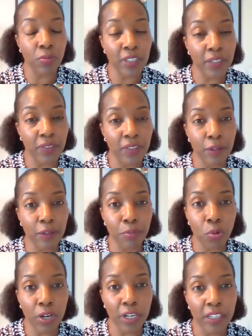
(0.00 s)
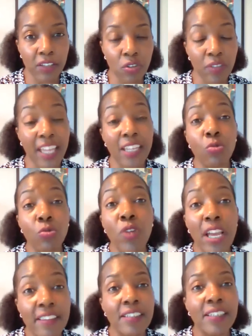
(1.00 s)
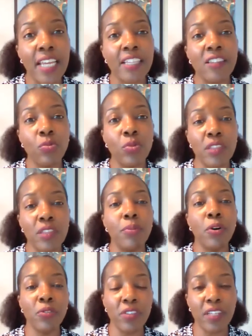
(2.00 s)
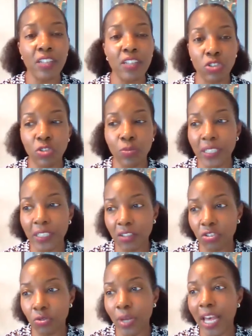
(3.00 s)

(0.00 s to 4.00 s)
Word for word: believe is important so that it resonates with the person that you're speaking to?